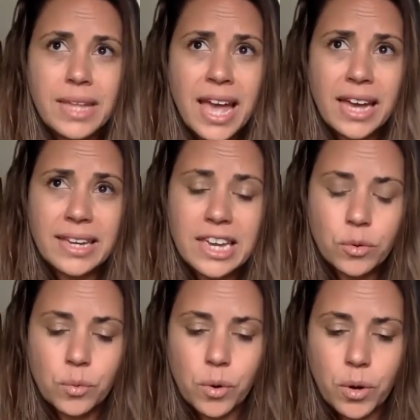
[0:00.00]
at
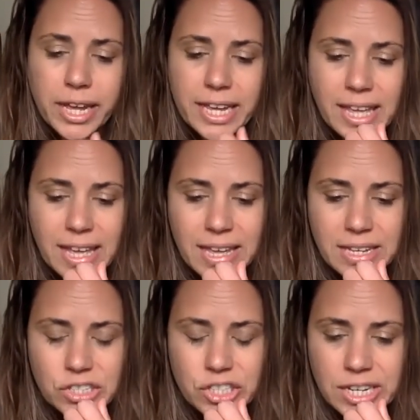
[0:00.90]
Kingaroy,
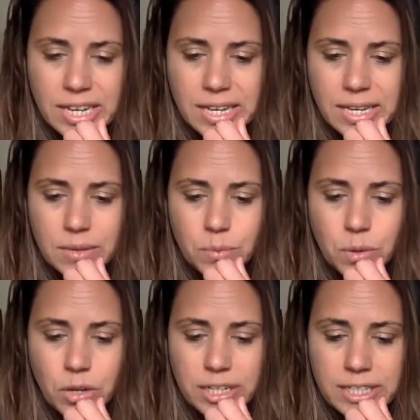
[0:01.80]
she
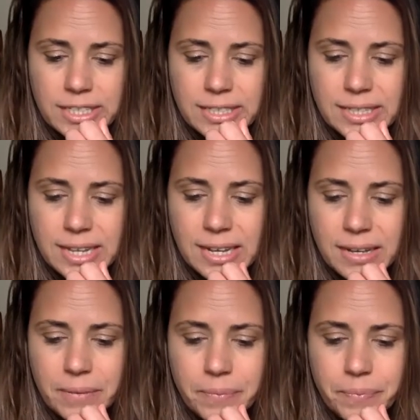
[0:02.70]
was,
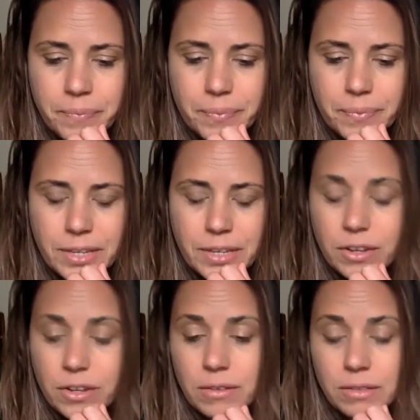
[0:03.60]
um, you
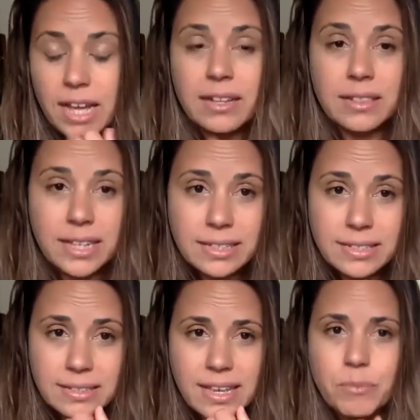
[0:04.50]
know, luckily
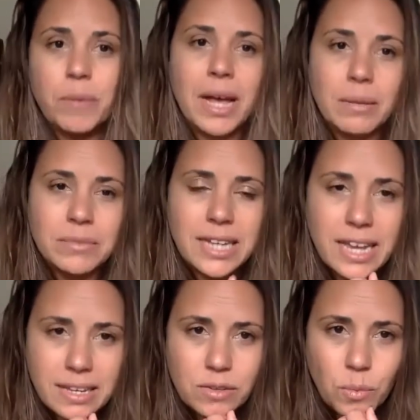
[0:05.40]
didn't get my mum
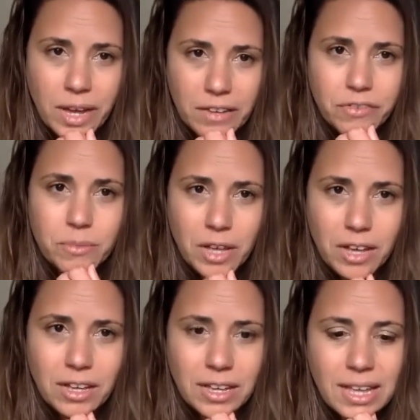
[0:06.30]
taken away from
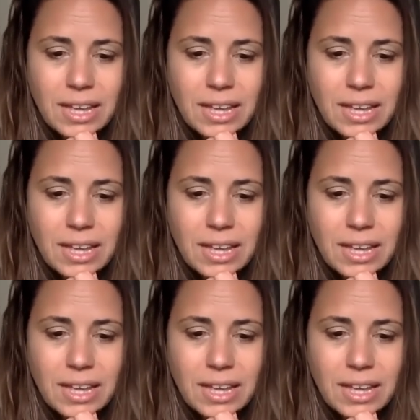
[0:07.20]
her,